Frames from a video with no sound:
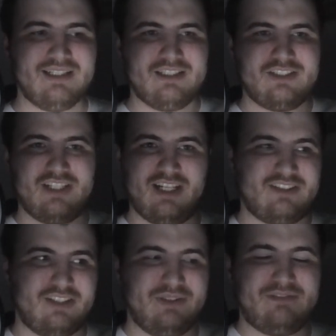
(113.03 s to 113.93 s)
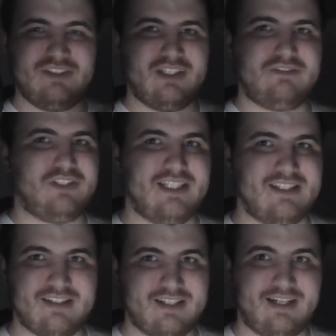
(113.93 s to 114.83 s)
She, I don't even know if
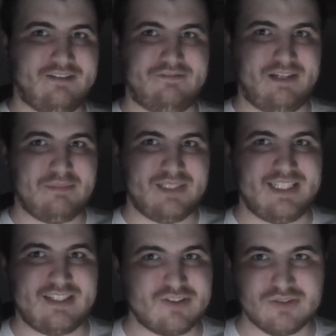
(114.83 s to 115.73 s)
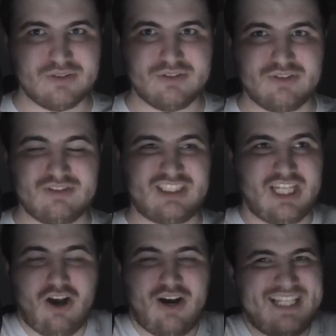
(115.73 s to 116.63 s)
she's like, a feminist or not.
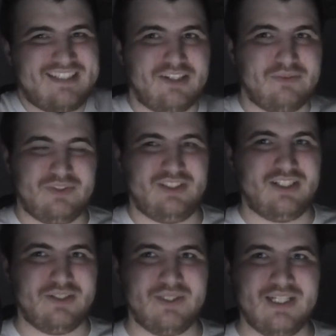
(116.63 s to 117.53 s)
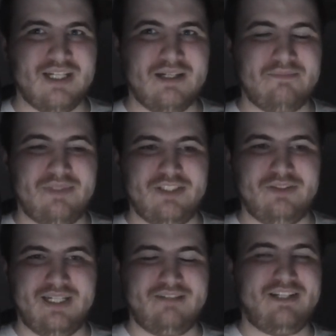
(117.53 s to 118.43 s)
I don't know. But
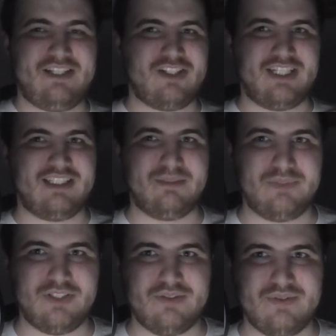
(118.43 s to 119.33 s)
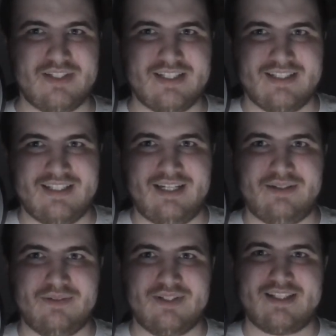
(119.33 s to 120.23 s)
you have S J Ws
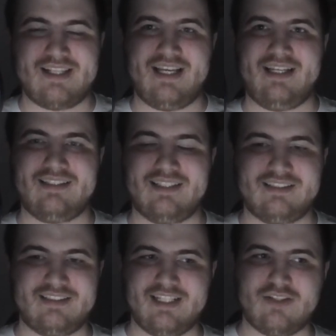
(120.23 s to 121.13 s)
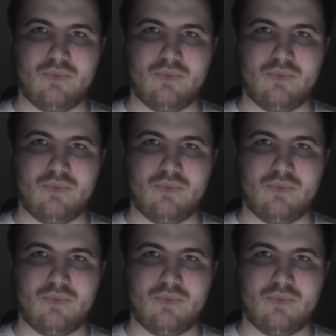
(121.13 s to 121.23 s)
now saying that these